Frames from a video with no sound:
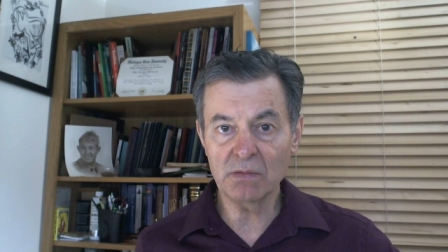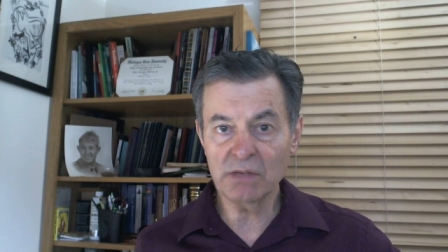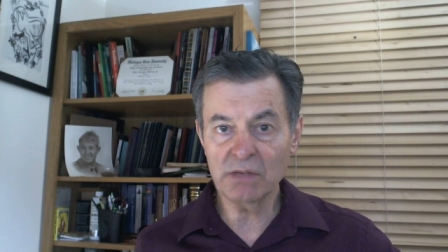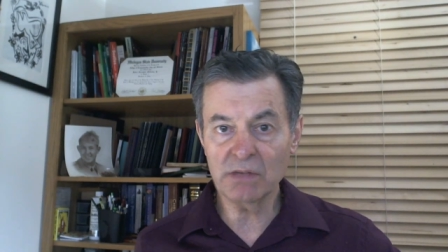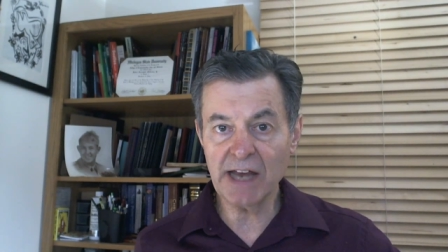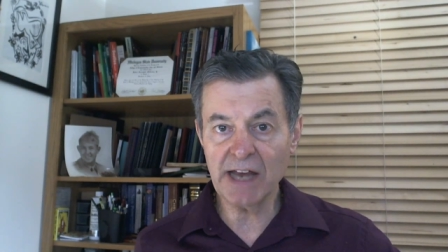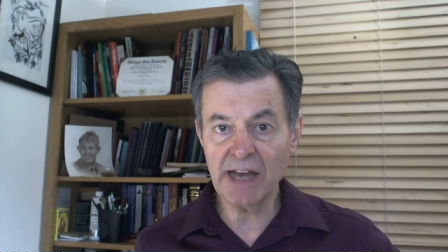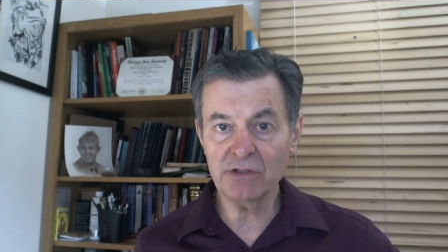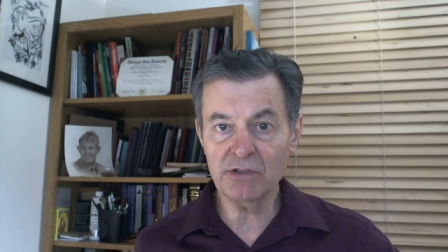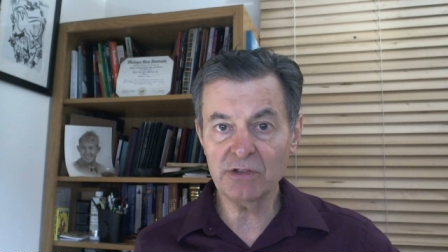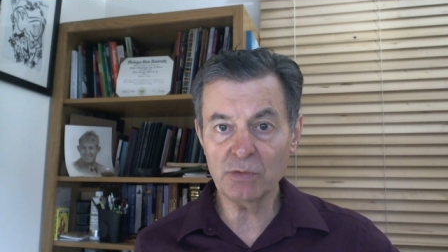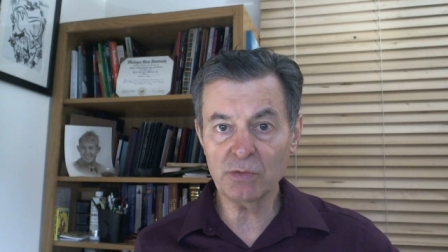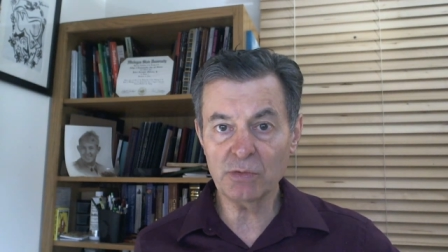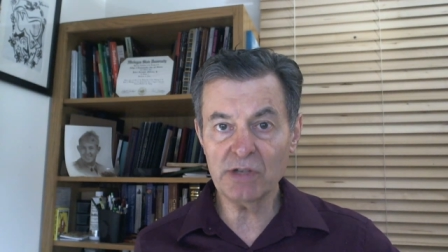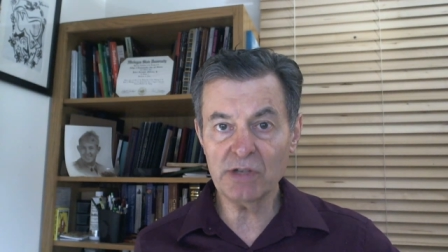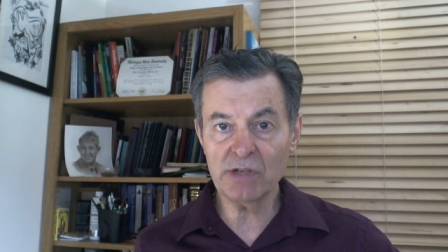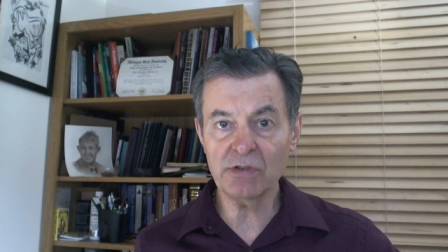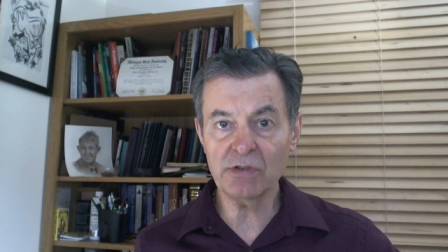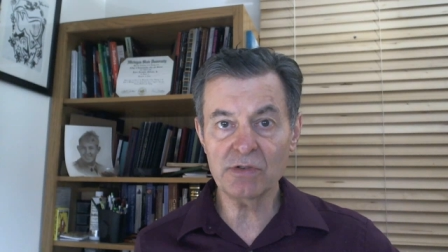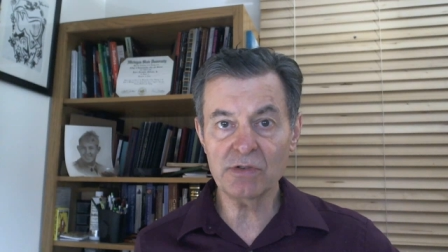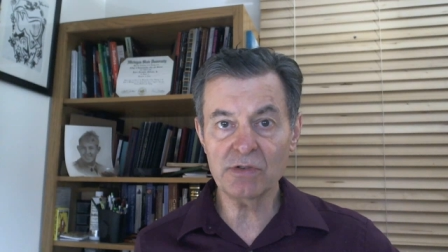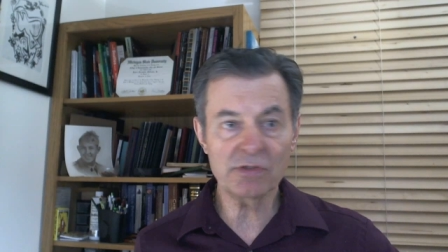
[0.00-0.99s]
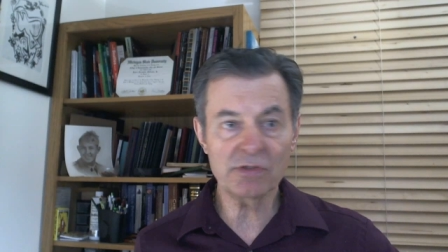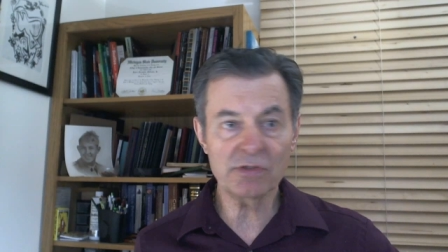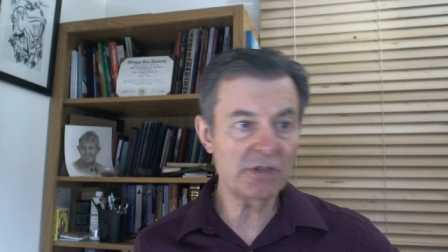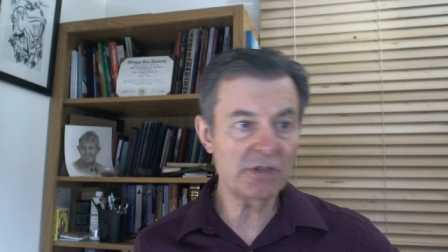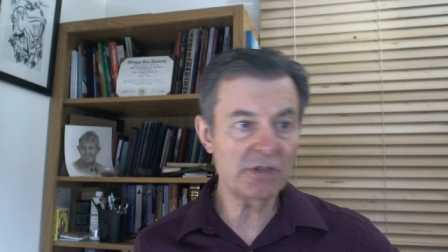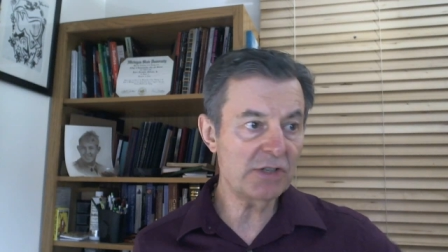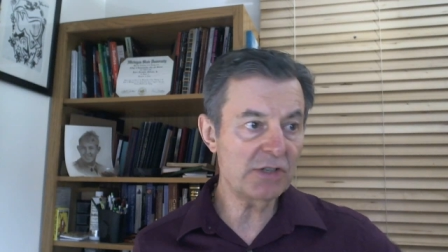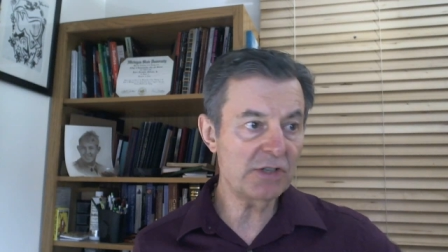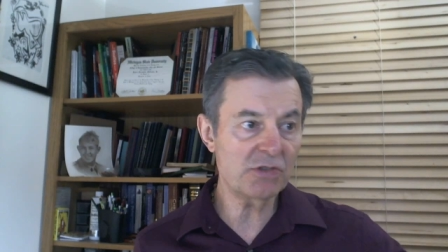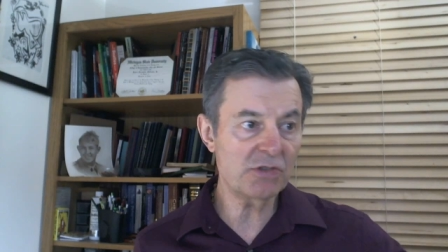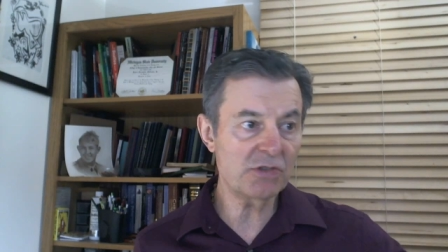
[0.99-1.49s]
cancer researchers,
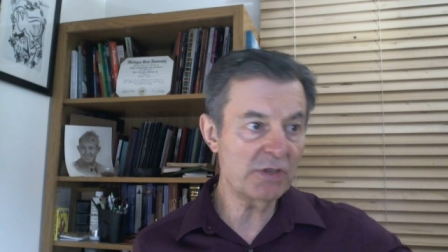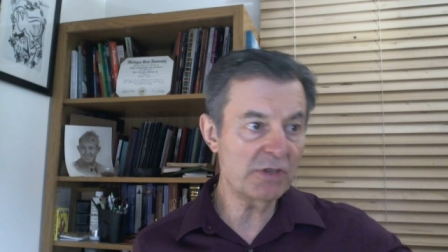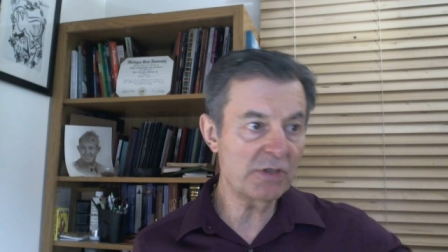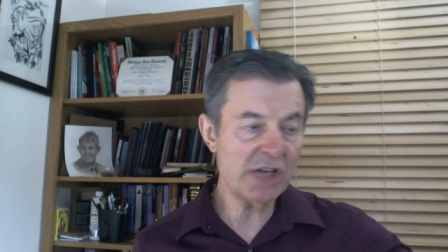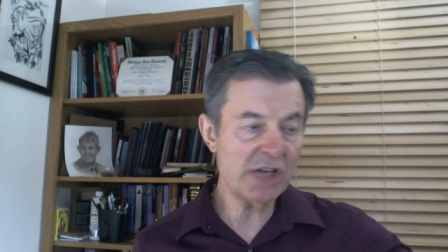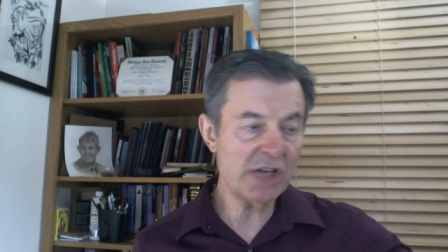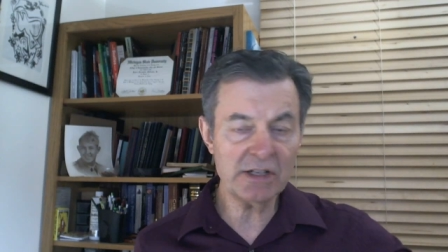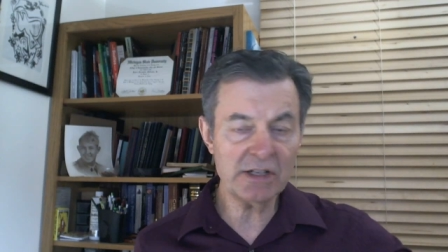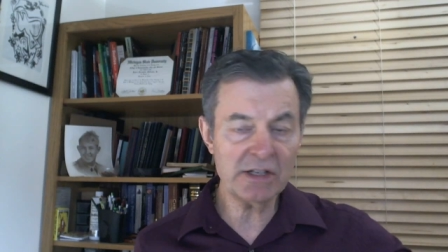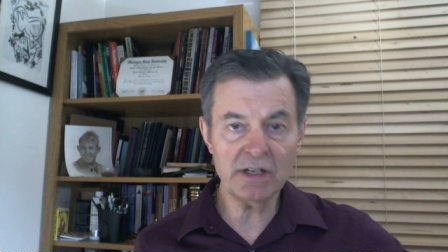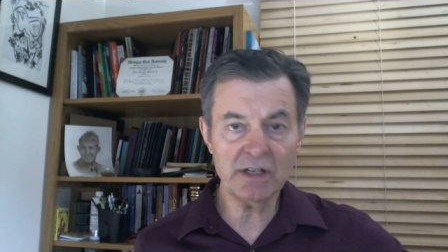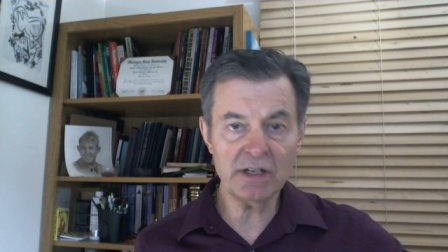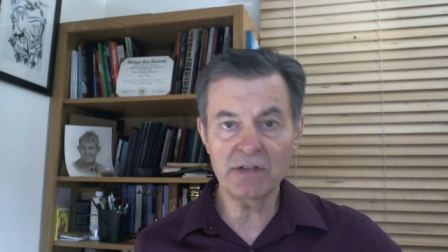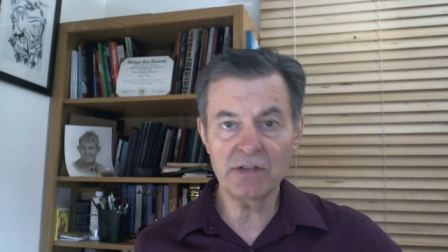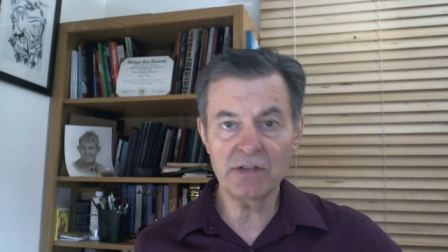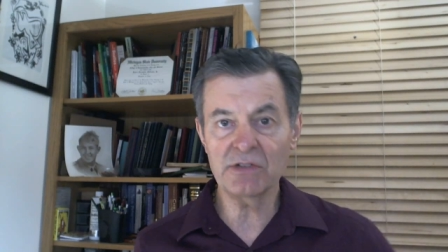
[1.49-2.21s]
and they just rejected it.